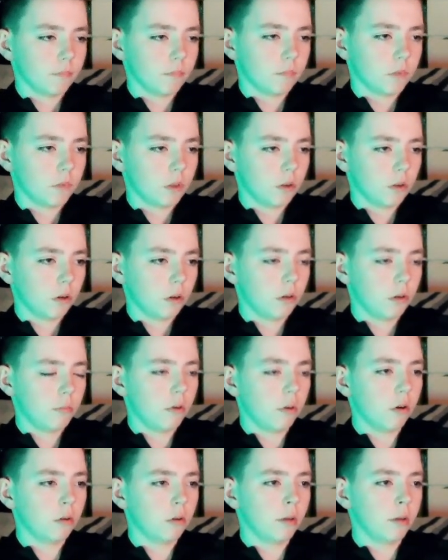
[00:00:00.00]
Good ball,
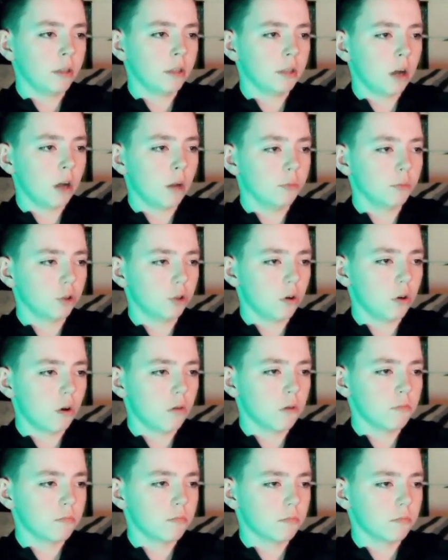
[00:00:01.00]
right to Armstrong.
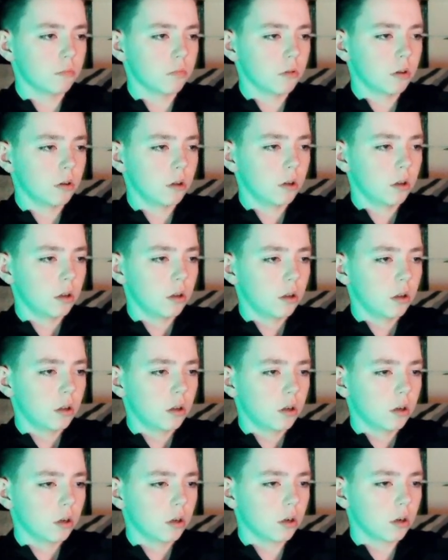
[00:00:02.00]

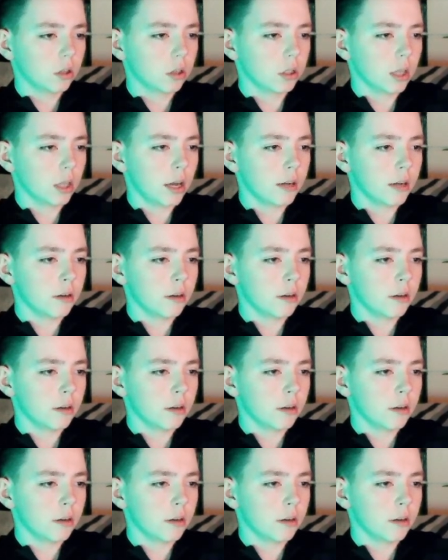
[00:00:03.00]
Cross in.